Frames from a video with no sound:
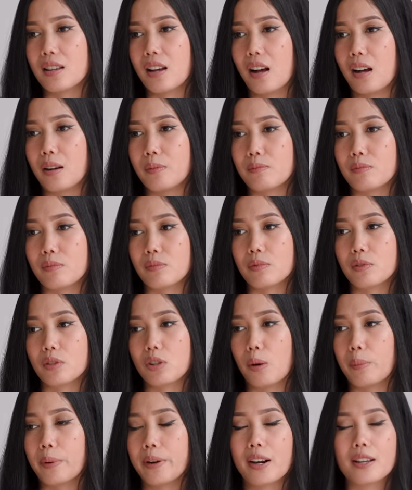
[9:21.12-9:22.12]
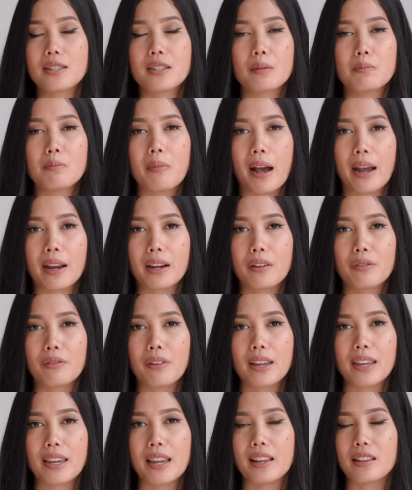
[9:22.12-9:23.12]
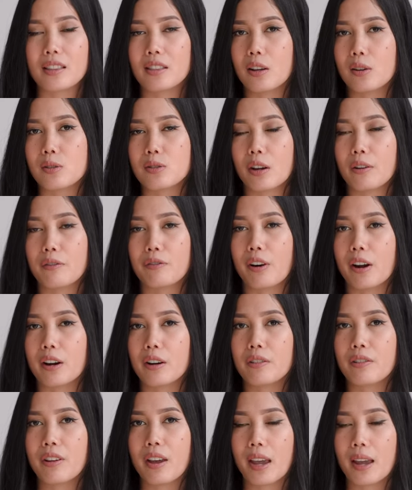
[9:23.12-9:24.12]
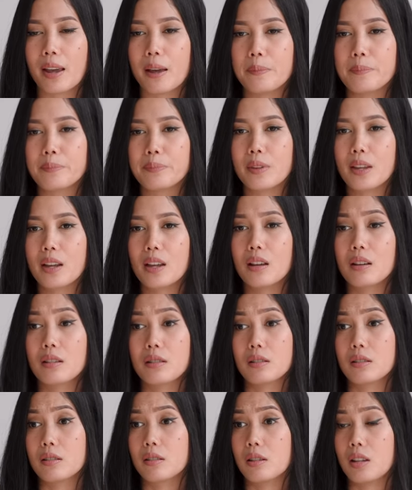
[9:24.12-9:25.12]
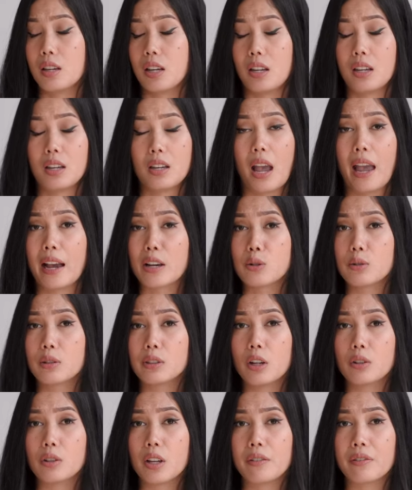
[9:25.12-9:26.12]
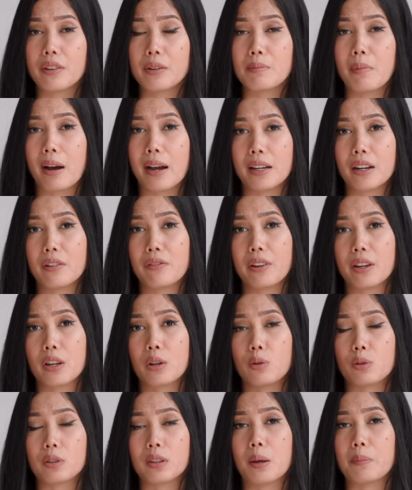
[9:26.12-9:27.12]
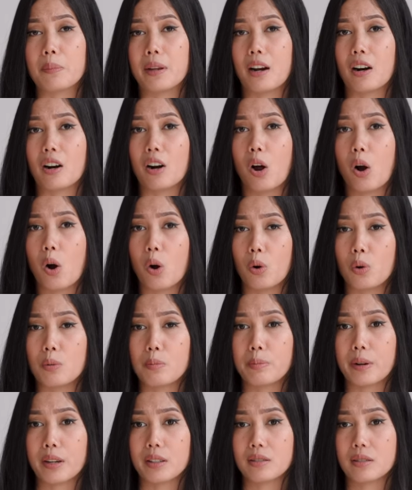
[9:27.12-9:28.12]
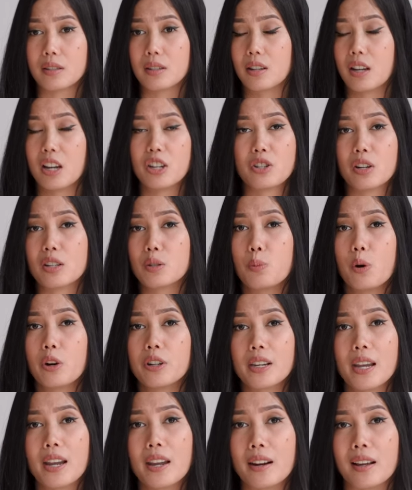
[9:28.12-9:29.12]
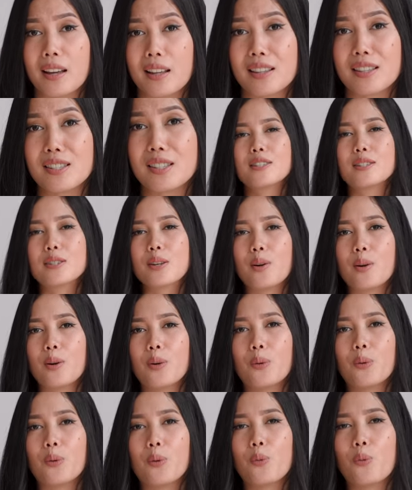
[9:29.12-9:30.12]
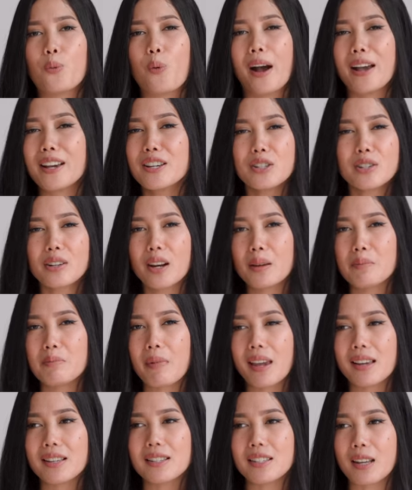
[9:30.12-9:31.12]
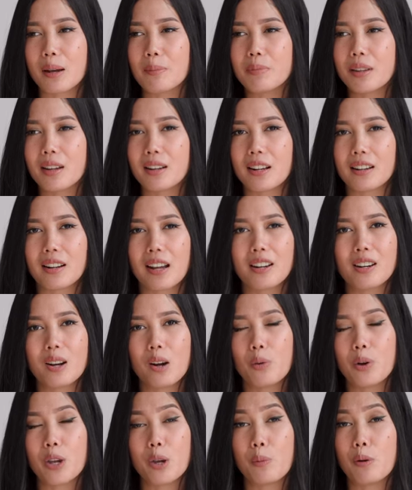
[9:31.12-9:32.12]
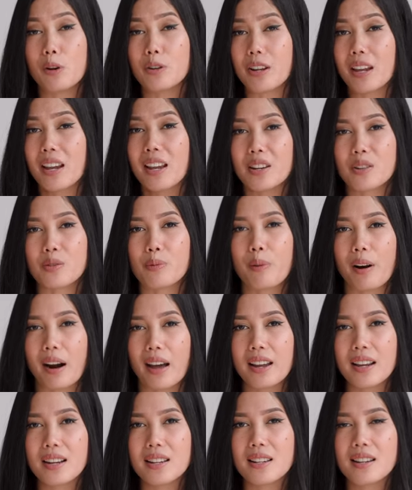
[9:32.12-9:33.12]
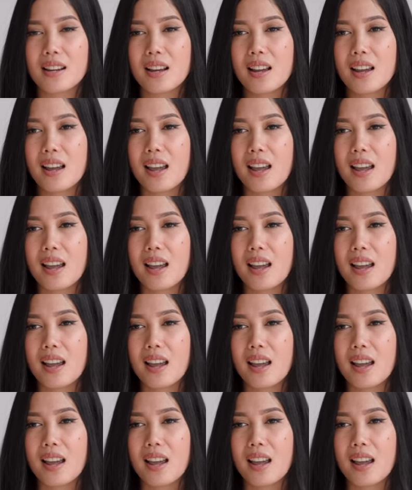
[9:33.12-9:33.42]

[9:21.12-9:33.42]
Um, Tomer doesn't mind if I eat those in front of him he actually don't even mind if I cook them in our home, but he just won't eat it. So why should I make something that I know he won't eat, right?